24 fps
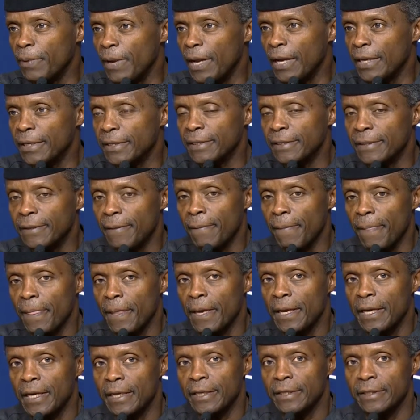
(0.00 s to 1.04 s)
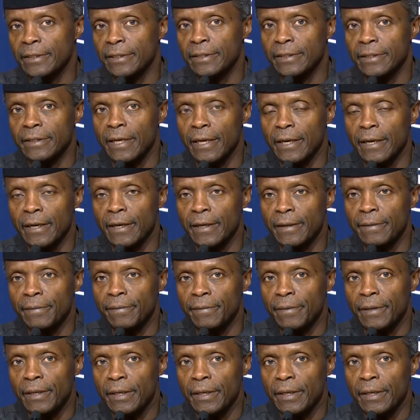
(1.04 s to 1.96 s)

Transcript: plan is uh,